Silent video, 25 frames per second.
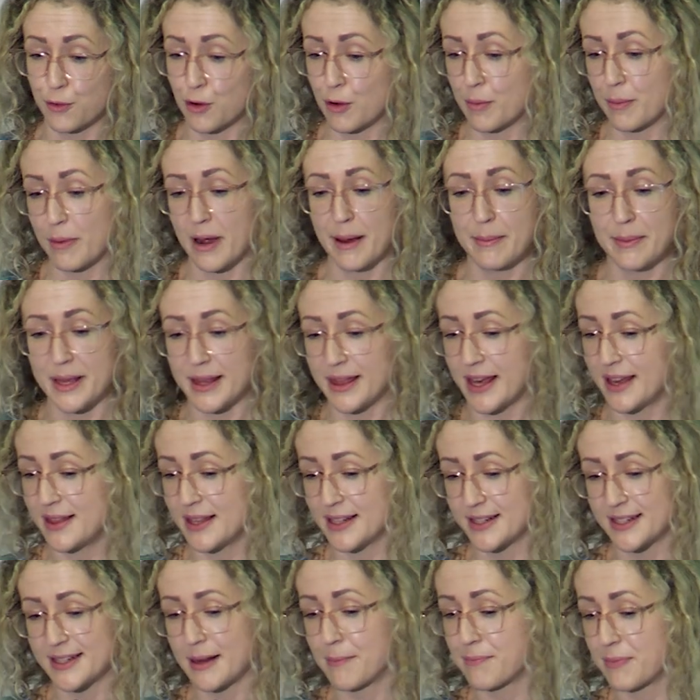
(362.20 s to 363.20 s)
or it might be that
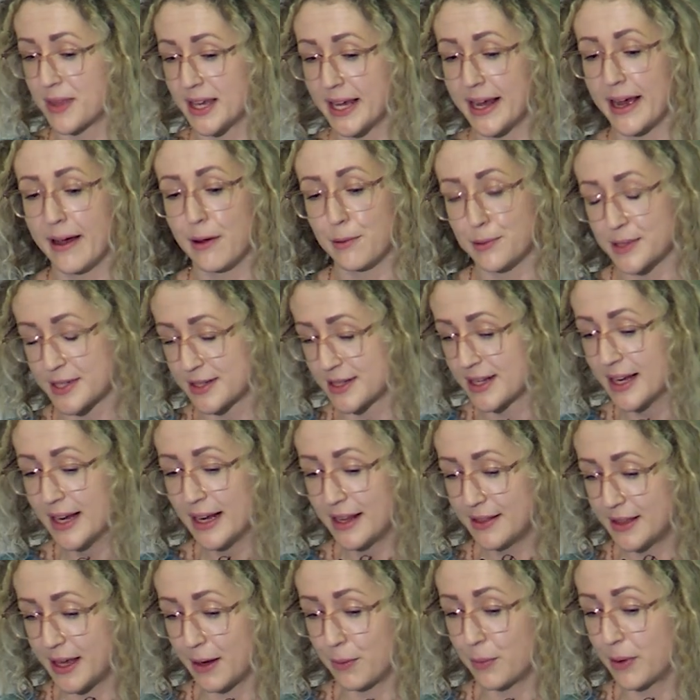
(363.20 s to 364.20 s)
there's something
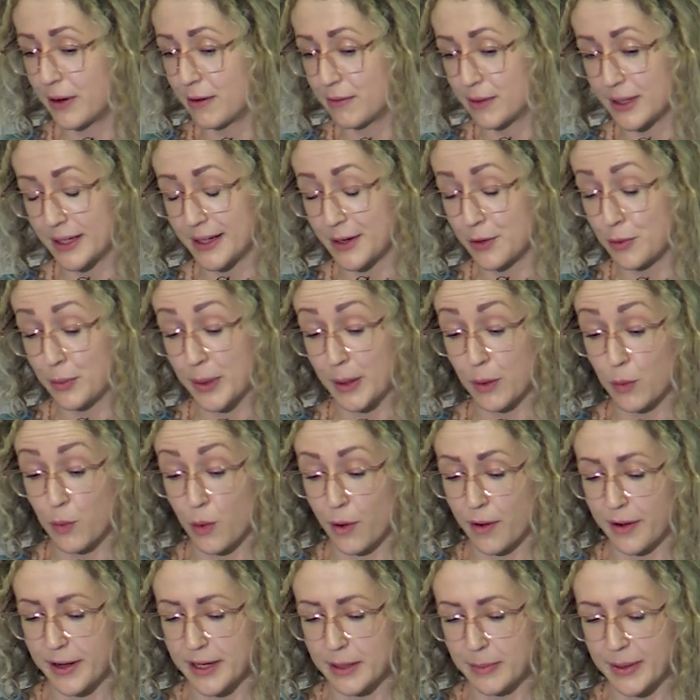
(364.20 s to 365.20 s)
else that we're a little bit
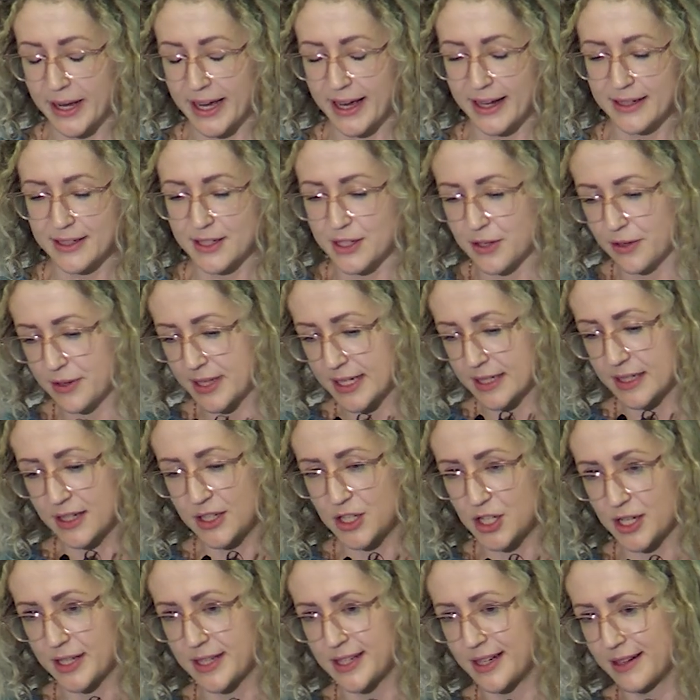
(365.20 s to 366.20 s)
worried about. So this is
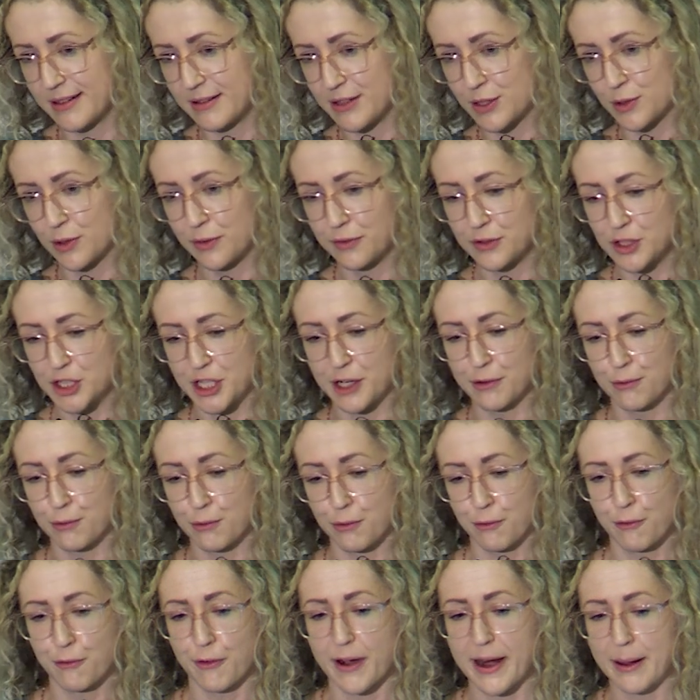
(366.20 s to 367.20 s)
just a sort of
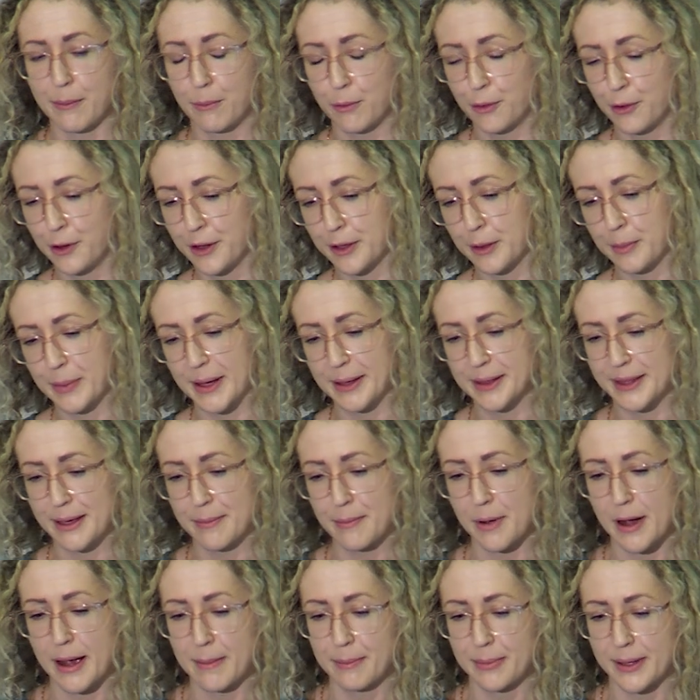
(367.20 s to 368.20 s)
general framework, but there
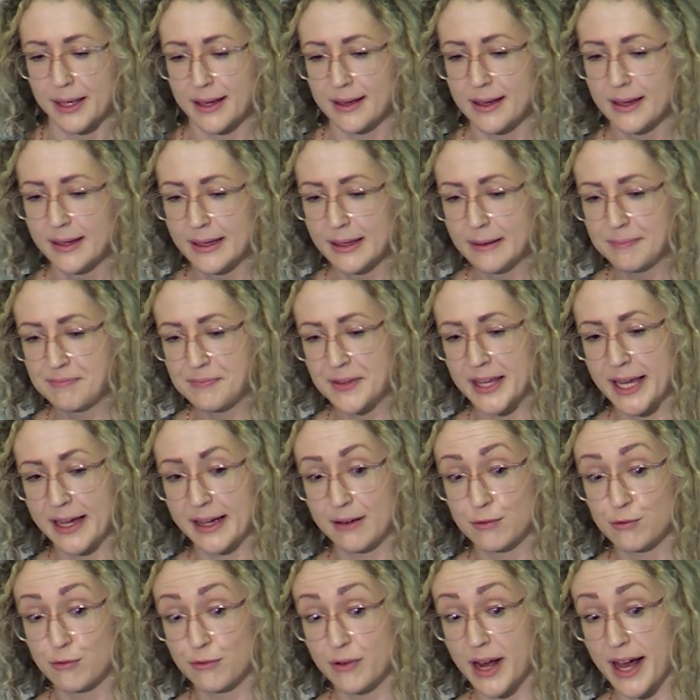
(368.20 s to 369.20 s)
might be,
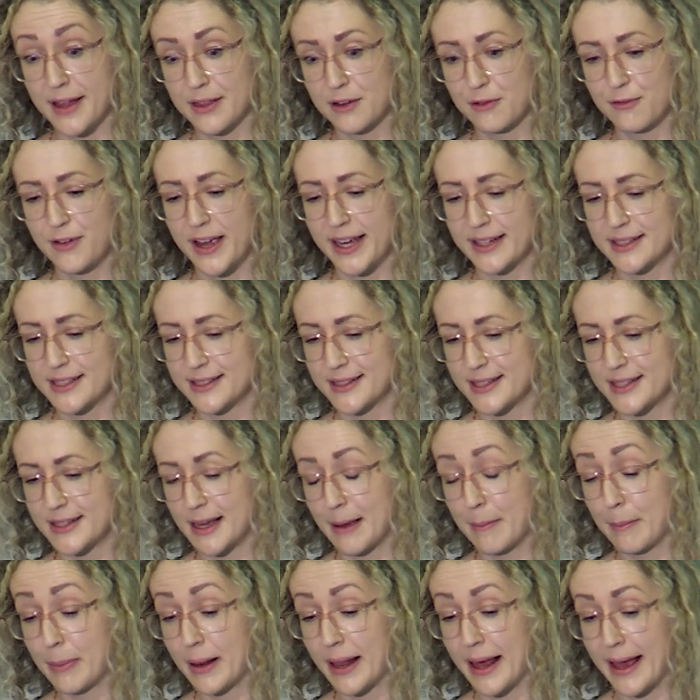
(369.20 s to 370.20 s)
other factors
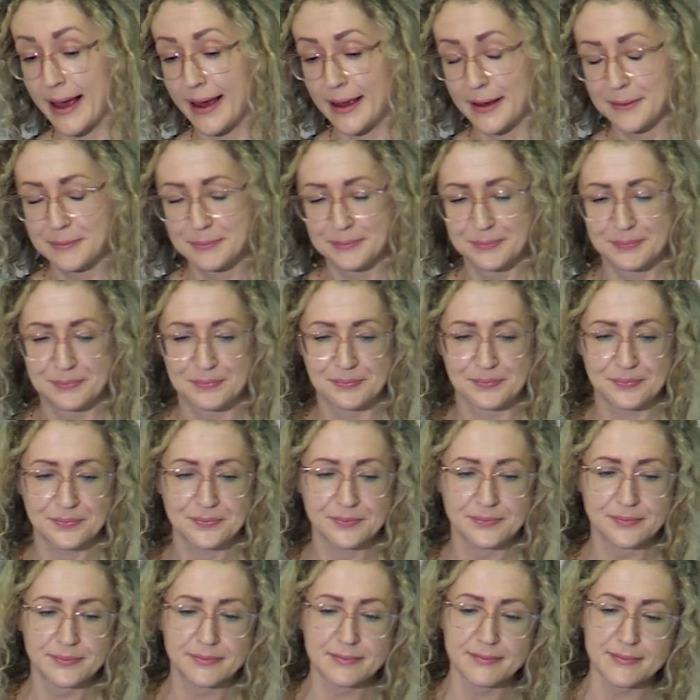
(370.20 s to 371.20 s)
at play.
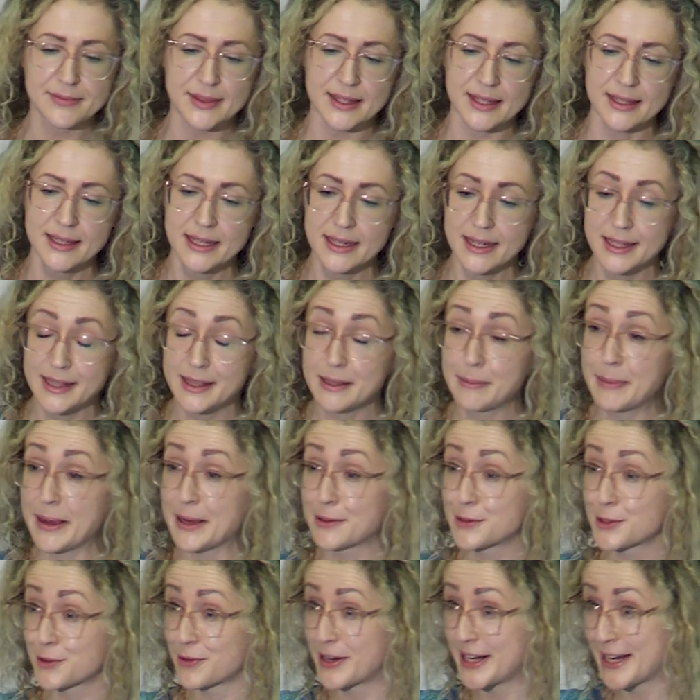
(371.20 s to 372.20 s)
The
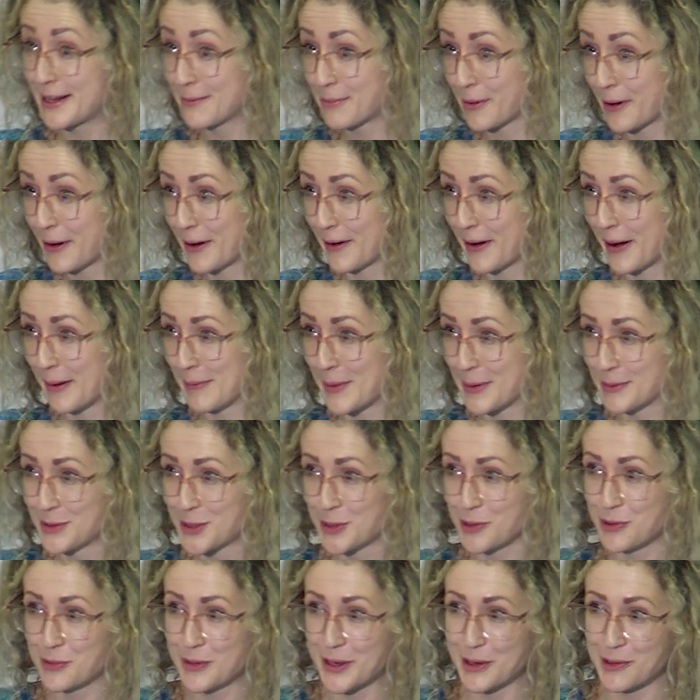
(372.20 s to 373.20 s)
bowel screening program, I'm
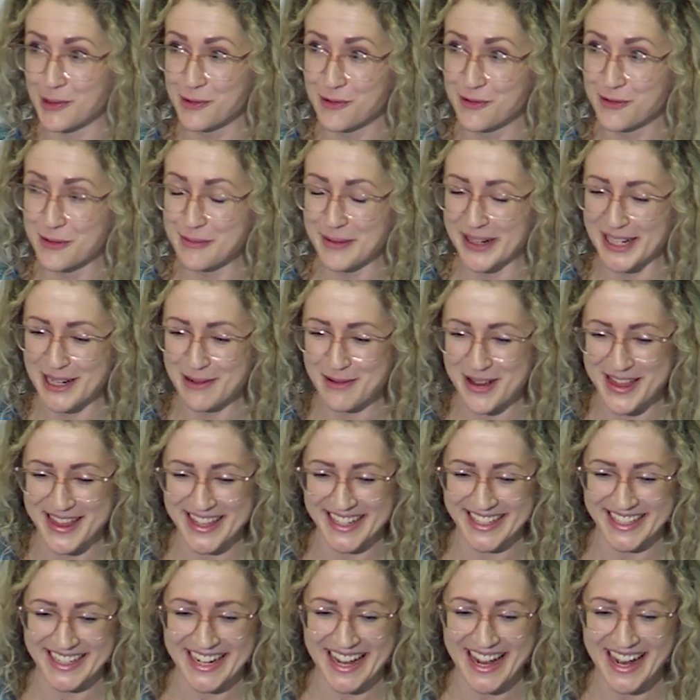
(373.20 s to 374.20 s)
sure we're all familiar with
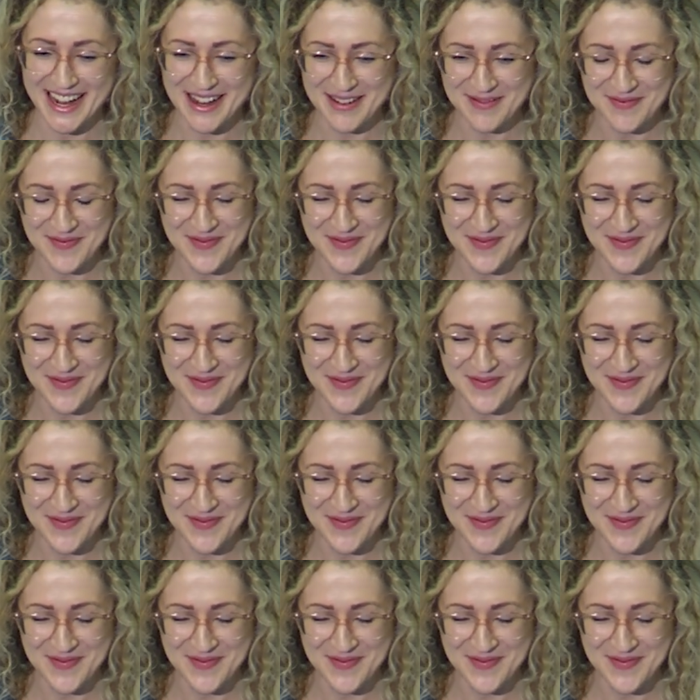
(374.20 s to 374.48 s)
this now.